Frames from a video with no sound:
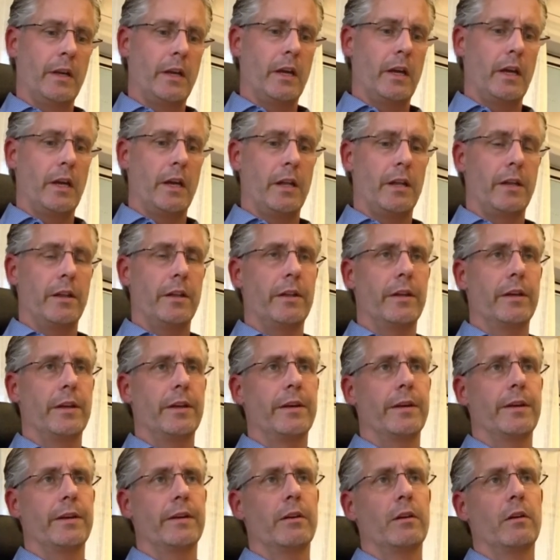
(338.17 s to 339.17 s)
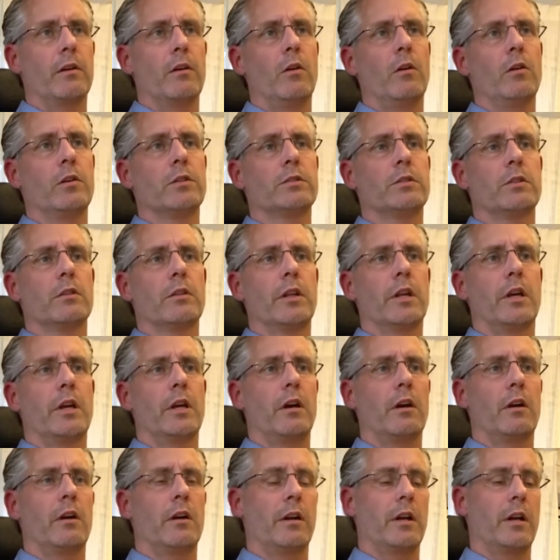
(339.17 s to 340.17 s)
and also they
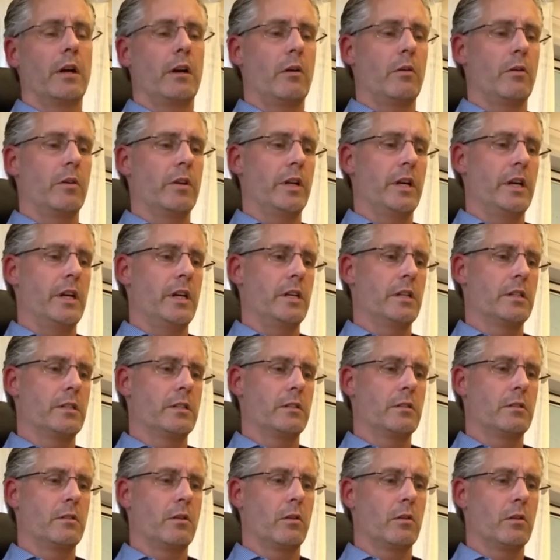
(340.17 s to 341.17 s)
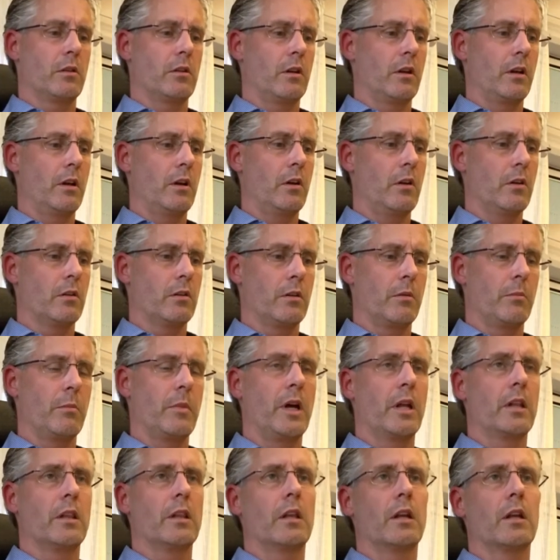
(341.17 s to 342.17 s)
are nowadays totally
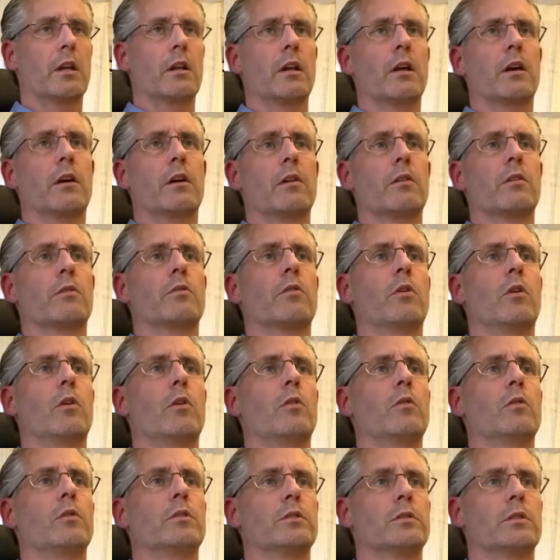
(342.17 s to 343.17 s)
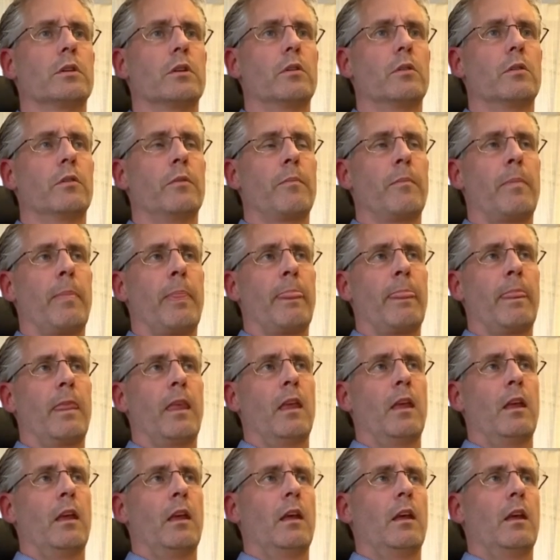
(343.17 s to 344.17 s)
automatically controlled. So
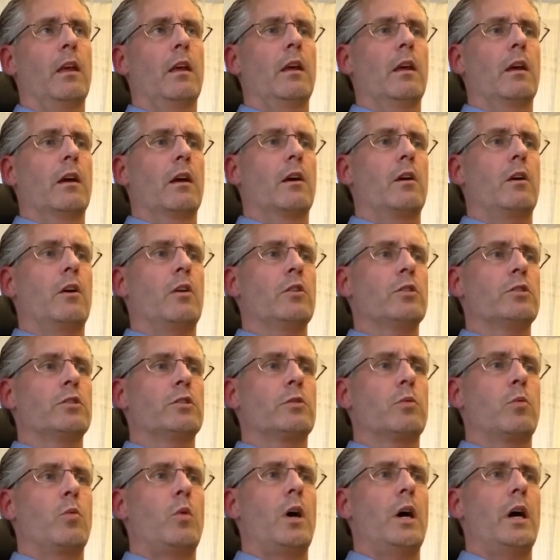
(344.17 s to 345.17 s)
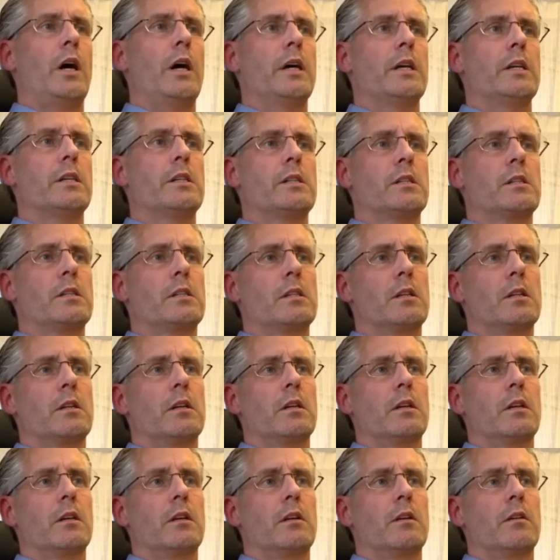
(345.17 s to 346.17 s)
cost-wise,
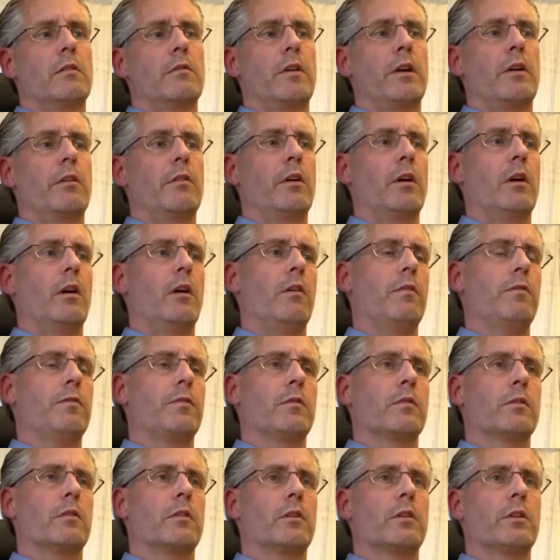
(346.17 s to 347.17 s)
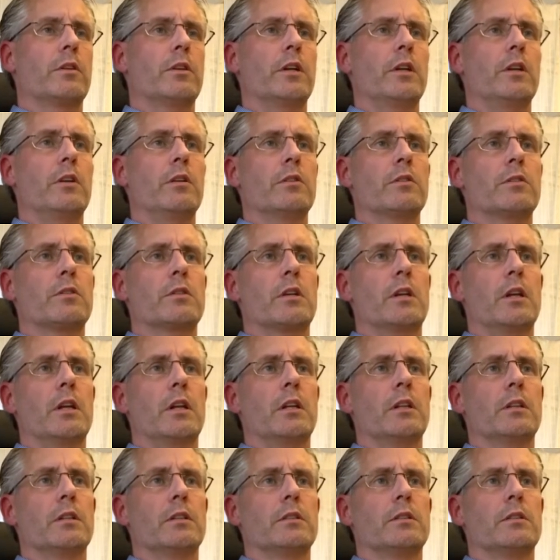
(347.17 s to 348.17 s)
very often continuous
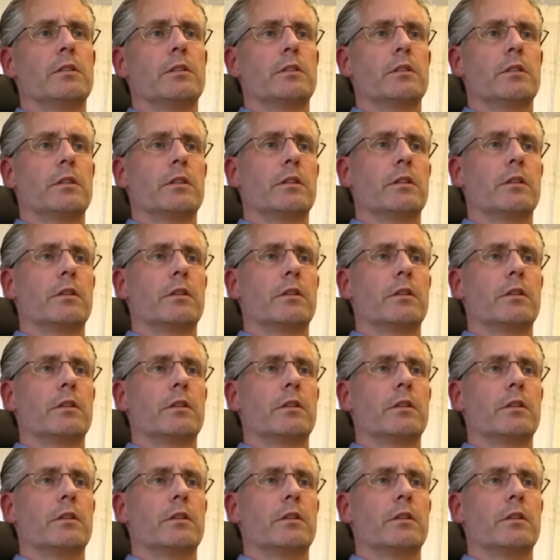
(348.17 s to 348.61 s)
kilns